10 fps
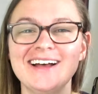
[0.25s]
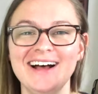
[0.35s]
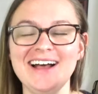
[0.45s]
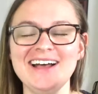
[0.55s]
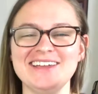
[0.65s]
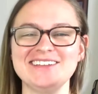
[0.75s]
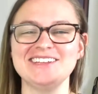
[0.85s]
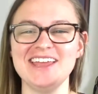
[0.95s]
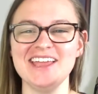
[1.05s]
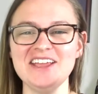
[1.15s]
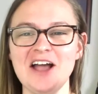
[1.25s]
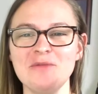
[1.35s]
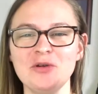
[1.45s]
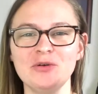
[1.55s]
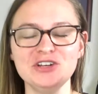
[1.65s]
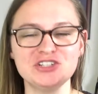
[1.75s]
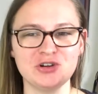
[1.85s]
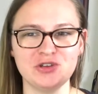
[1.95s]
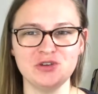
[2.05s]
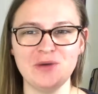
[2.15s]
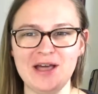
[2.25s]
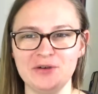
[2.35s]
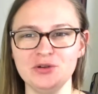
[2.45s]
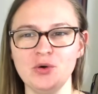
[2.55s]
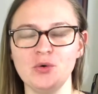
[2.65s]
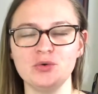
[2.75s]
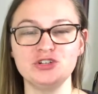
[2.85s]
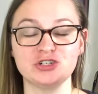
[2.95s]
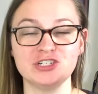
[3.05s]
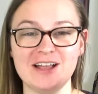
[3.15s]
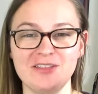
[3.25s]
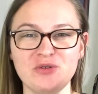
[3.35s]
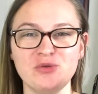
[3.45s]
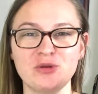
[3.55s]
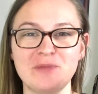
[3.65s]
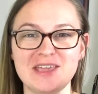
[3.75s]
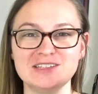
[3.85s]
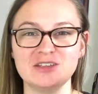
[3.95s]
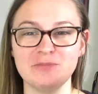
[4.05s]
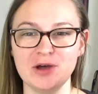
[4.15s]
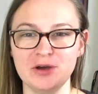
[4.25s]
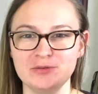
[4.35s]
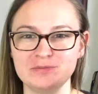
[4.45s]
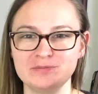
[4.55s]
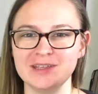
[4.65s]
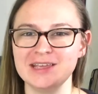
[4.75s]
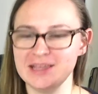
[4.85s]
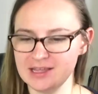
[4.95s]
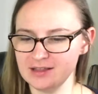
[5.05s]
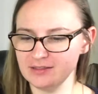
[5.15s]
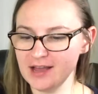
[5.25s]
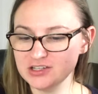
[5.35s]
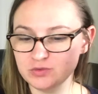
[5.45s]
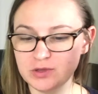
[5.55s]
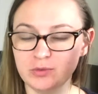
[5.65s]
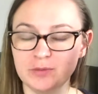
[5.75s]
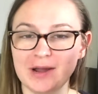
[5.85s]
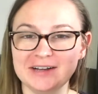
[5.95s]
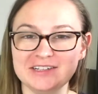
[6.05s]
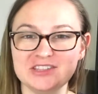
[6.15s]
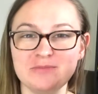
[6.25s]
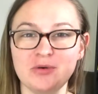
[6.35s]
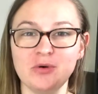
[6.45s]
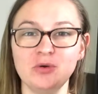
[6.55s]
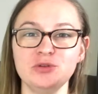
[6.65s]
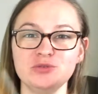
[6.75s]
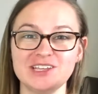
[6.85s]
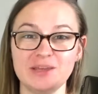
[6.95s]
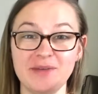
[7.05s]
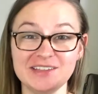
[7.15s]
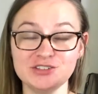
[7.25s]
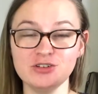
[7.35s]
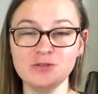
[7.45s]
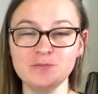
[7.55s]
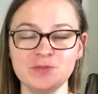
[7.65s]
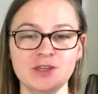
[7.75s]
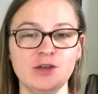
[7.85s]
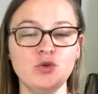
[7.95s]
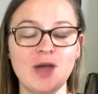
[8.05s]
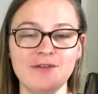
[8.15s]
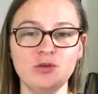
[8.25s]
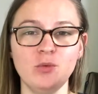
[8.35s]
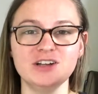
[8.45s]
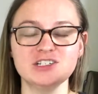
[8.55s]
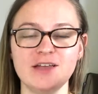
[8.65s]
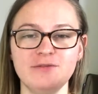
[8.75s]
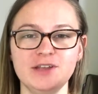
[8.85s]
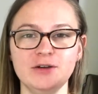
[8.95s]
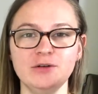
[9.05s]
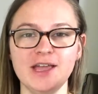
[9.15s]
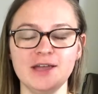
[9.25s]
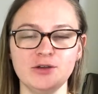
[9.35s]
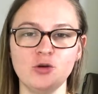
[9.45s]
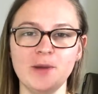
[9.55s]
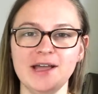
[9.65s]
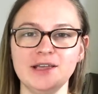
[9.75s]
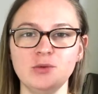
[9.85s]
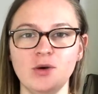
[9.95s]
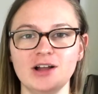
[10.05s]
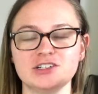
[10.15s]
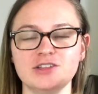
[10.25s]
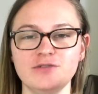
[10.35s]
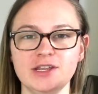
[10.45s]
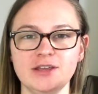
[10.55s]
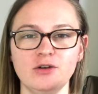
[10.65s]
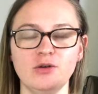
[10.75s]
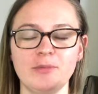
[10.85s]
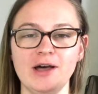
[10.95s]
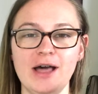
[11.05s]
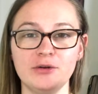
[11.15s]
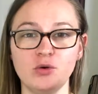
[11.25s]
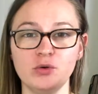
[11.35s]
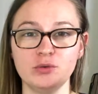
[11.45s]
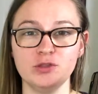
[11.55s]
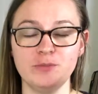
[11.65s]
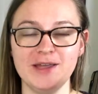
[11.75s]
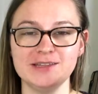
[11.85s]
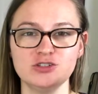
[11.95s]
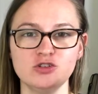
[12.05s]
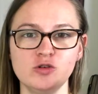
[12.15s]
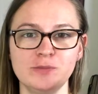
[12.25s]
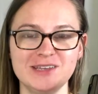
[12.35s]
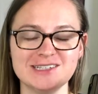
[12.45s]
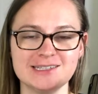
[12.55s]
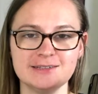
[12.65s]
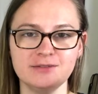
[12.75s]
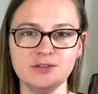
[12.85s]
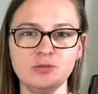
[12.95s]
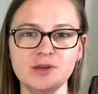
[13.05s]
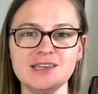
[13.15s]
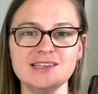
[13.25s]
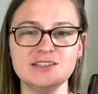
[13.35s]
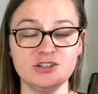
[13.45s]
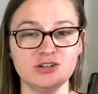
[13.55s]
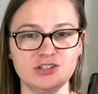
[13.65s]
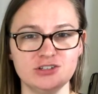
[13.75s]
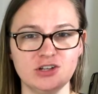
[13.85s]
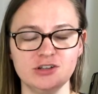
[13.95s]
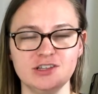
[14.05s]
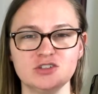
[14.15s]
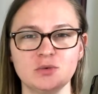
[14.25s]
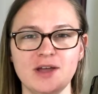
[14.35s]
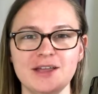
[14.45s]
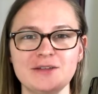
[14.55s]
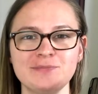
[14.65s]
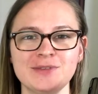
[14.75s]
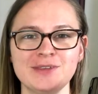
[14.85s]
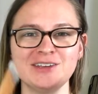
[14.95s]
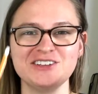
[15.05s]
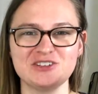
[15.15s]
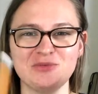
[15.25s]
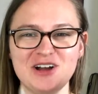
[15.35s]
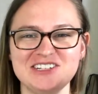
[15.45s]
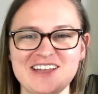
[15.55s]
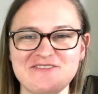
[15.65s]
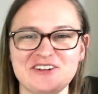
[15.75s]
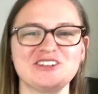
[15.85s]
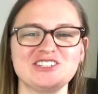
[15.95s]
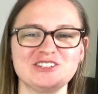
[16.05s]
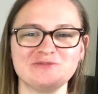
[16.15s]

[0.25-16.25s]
Hi, today I'm going to show you how to hold your cello or bass bow. Last week we practiced the bow hold using a pencil. If you haven't watched that video yet, go back and watch the video about how to hold it with the pencil because it's a little bit easier to start this way. So watch that first.